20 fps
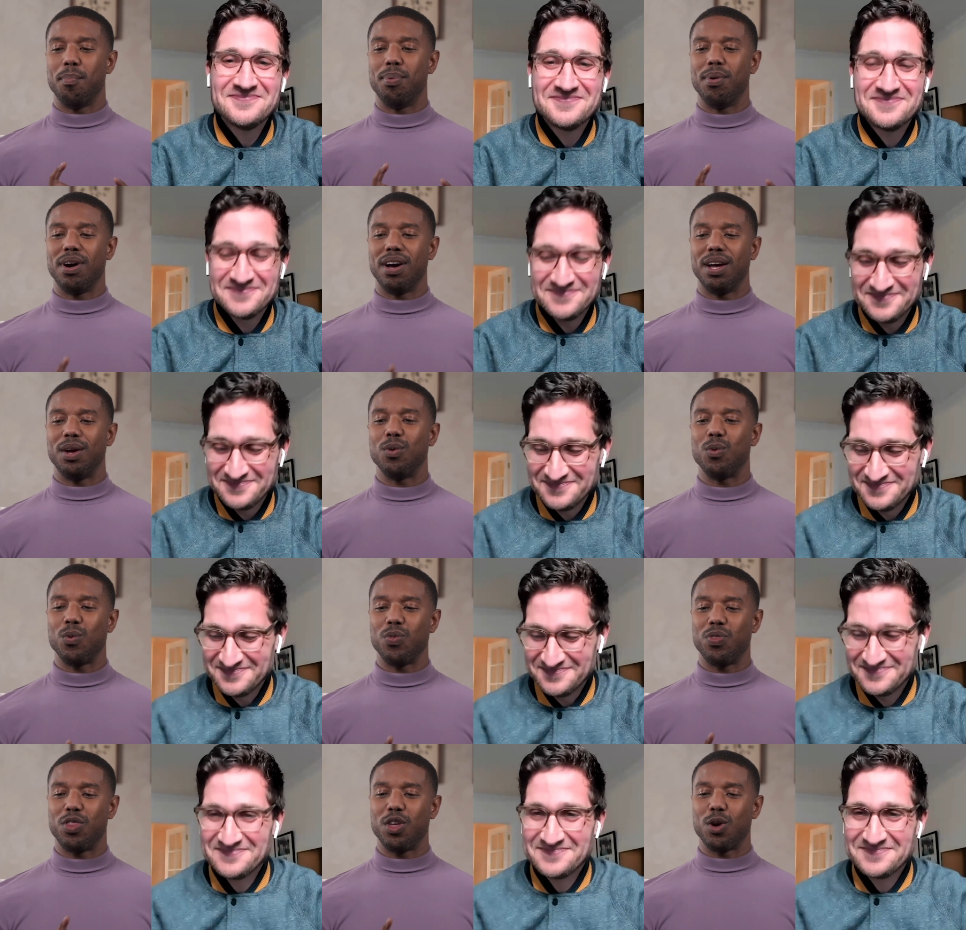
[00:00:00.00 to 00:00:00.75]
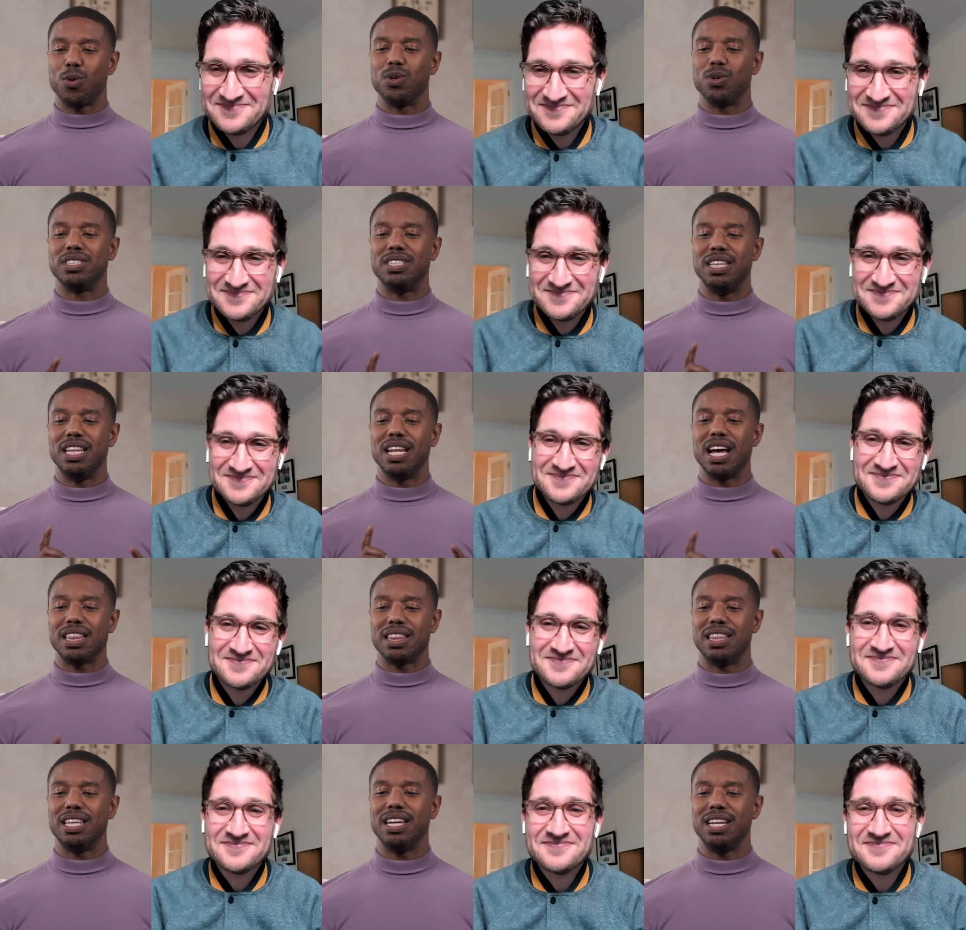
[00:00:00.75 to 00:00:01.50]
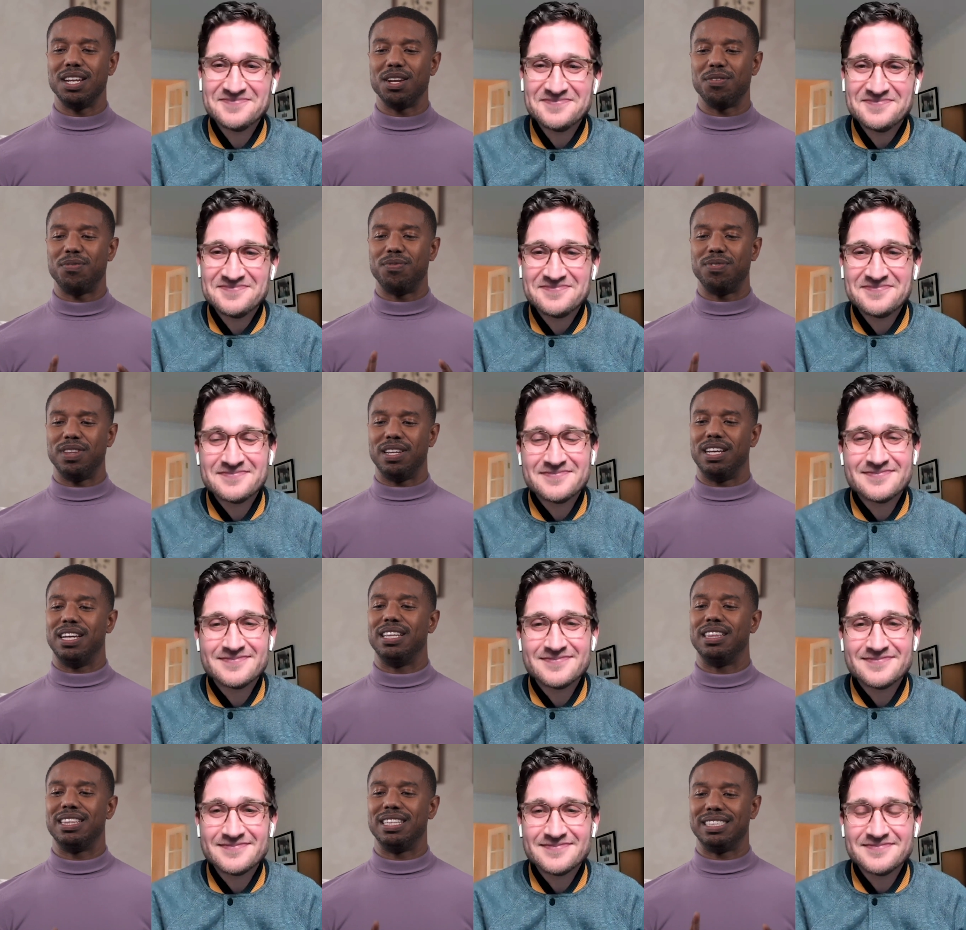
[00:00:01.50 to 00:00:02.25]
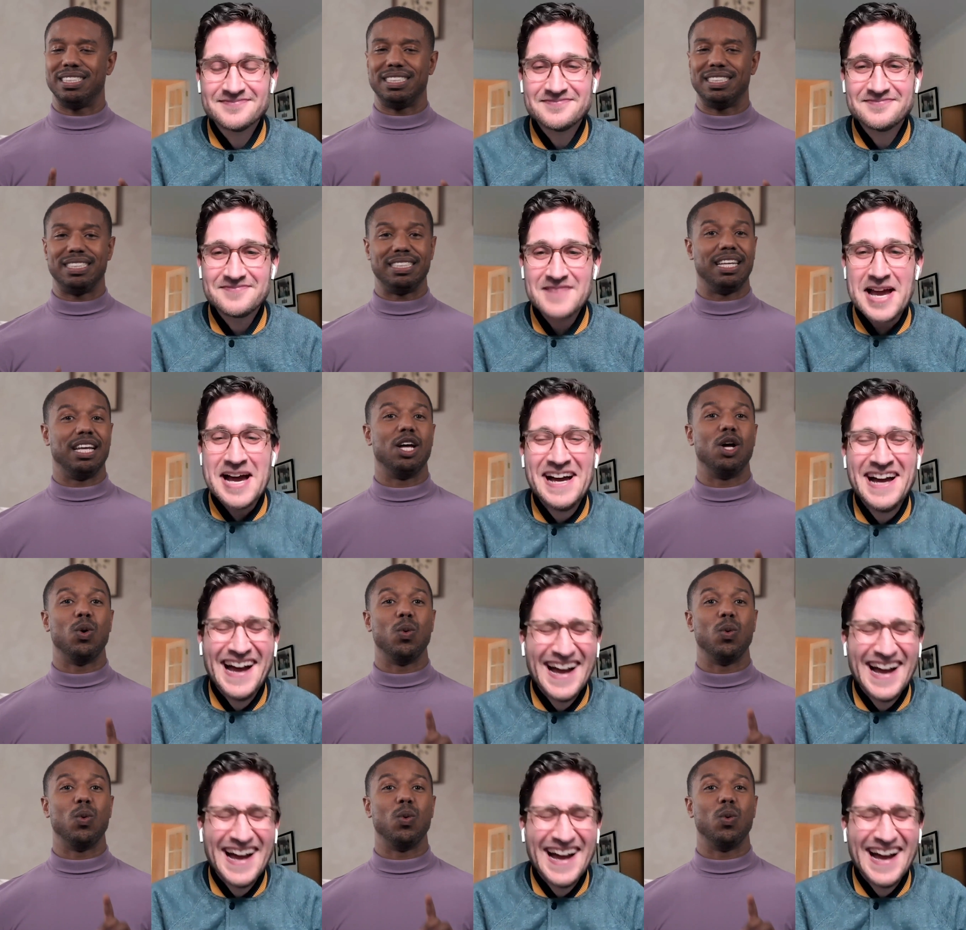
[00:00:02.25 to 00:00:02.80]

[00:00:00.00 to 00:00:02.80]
Speaker 1: but there was nothing to flood the cell